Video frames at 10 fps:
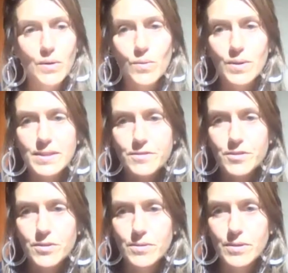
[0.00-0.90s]

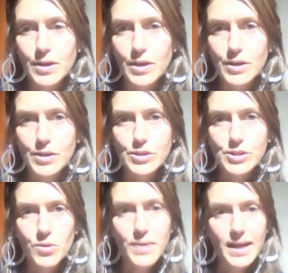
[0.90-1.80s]
Wonderful.
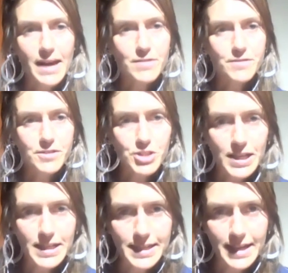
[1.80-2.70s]
So we have
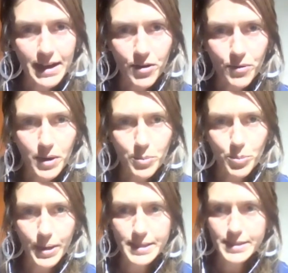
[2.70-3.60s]
officially now a
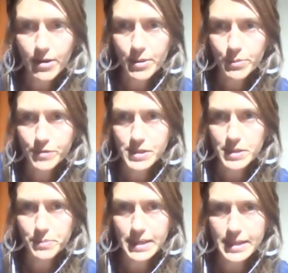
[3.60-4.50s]
break time of
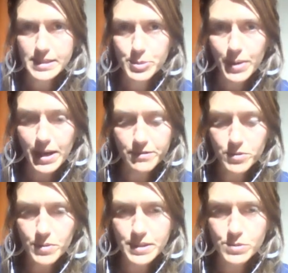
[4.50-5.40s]
10 minutes, but
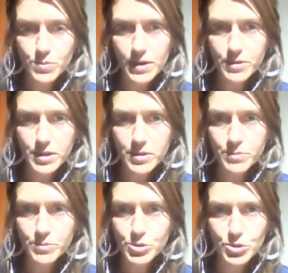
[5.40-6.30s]
everyone's
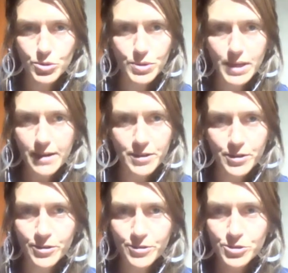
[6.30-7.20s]
welcome to carry
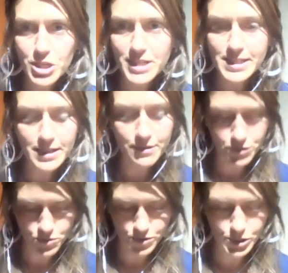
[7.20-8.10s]
on chatting if
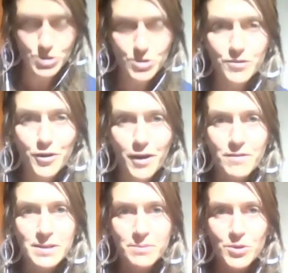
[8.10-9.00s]
you want to, if you have
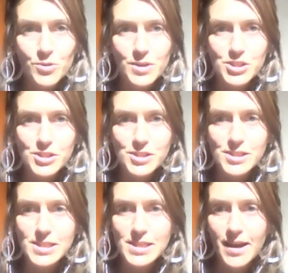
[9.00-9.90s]
any more questions
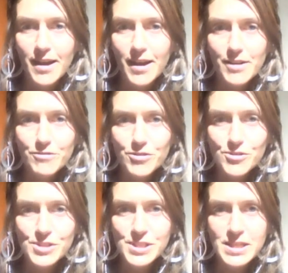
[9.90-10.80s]

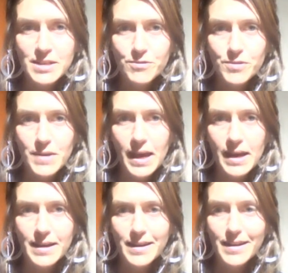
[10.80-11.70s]
for Steve. Yeah.
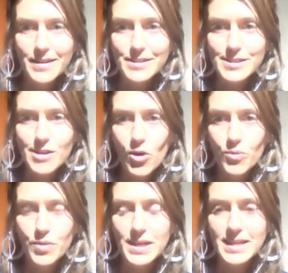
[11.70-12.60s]
So
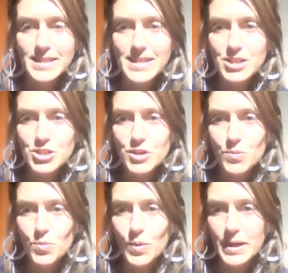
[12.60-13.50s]
the next
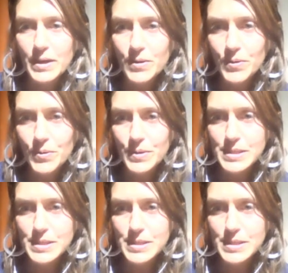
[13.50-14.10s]
session will